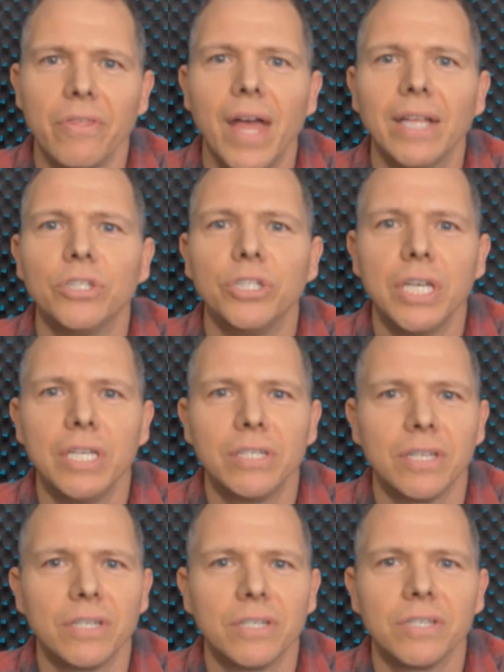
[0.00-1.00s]
that
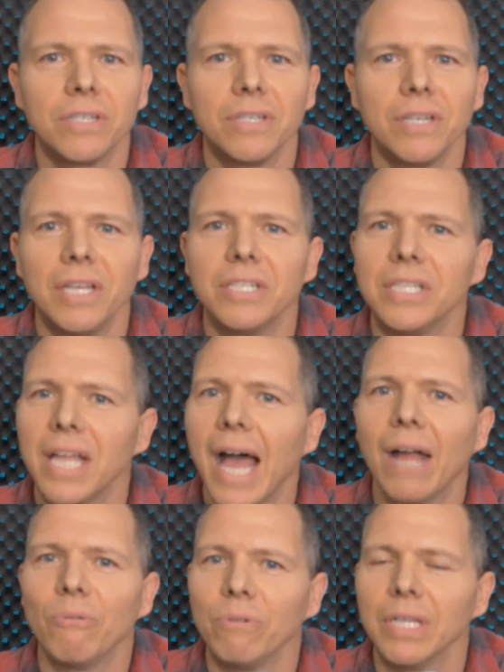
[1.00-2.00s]
Jesus is
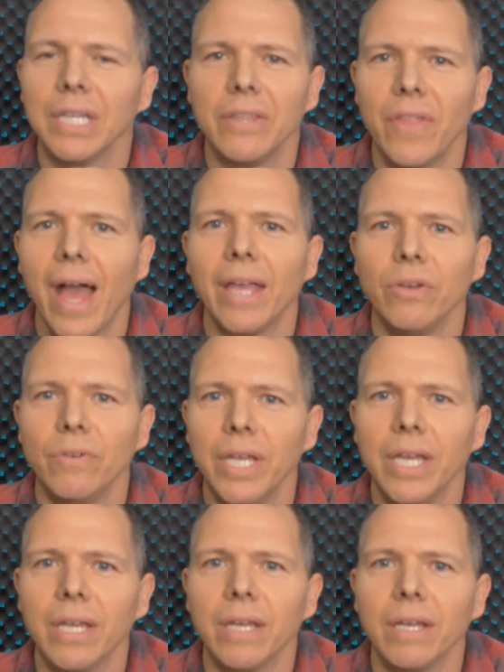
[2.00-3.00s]
not really that
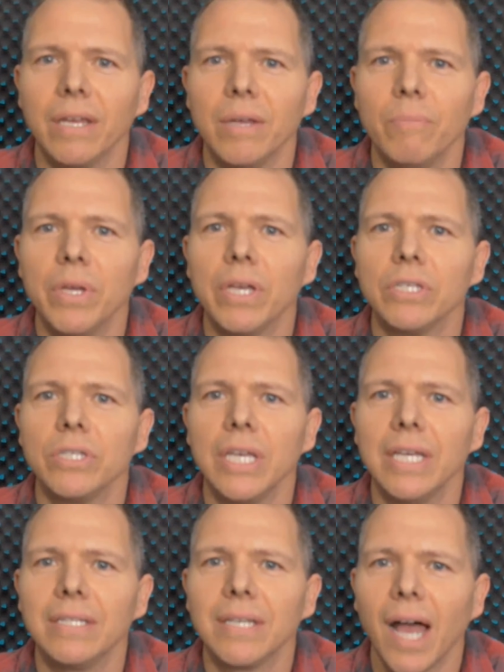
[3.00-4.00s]
unique because
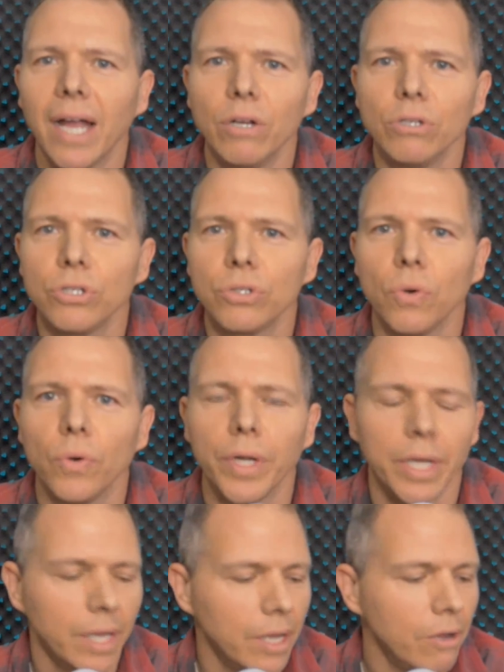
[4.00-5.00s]
the entire
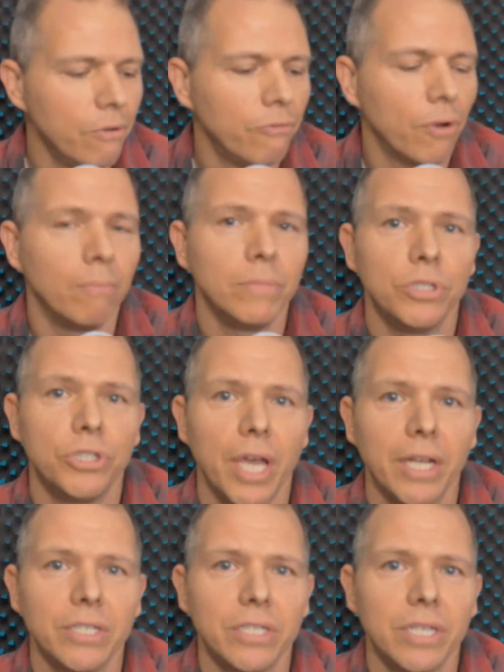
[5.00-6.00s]
story from
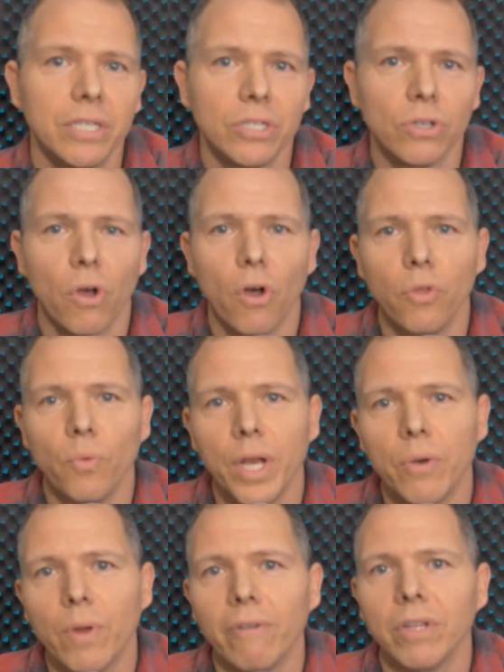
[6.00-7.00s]
Genesis all the way
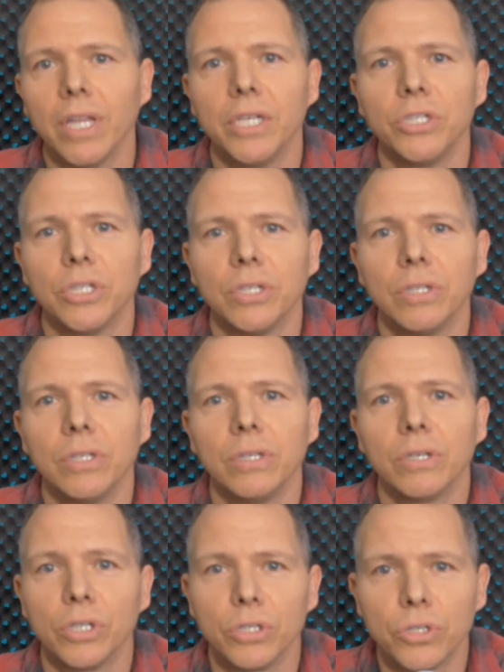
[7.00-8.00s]
to Revelation
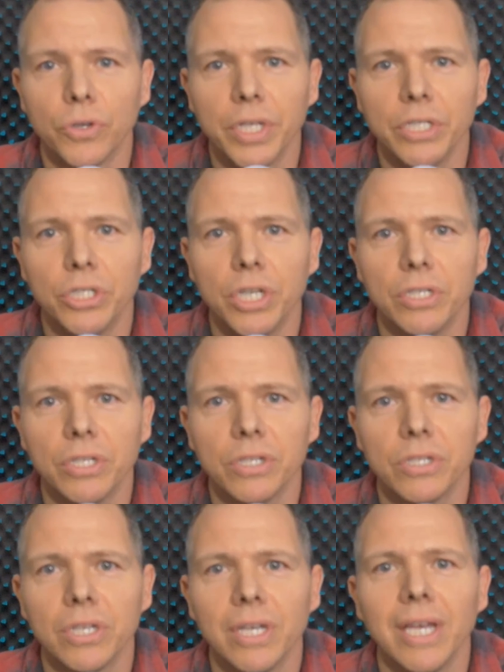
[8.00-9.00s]
concerning
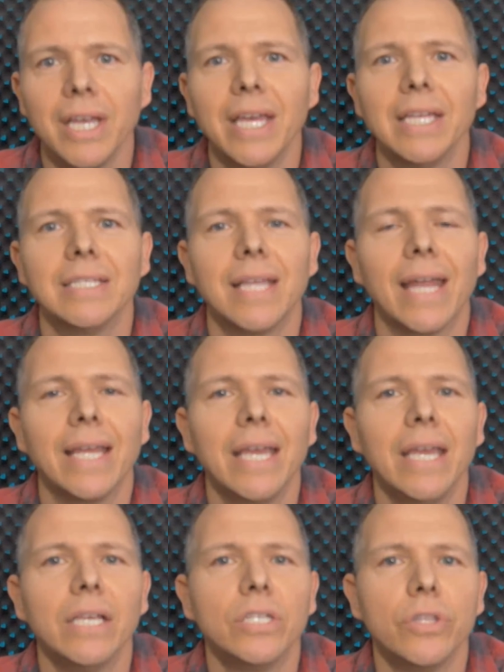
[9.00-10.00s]
Jesus is that
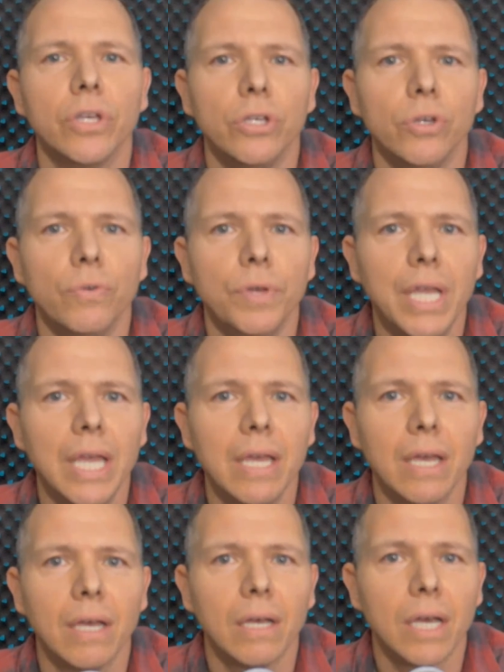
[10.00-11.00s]
he is the
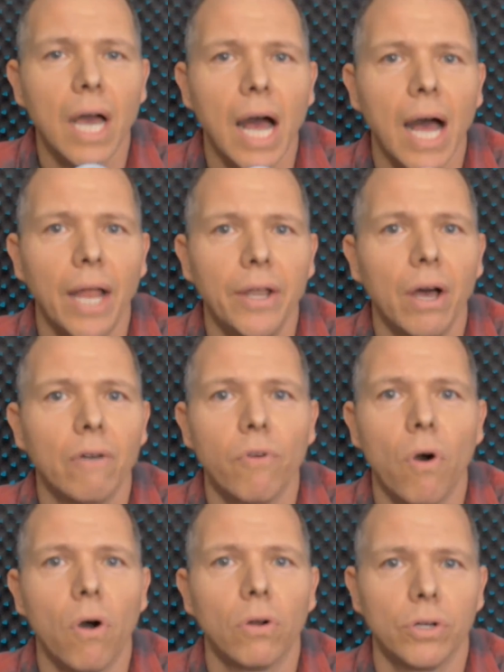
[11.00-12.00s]
unique God of
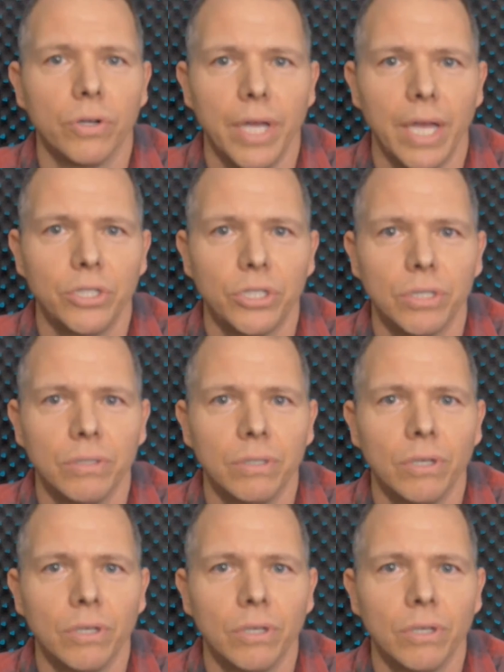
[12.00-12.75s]
all creation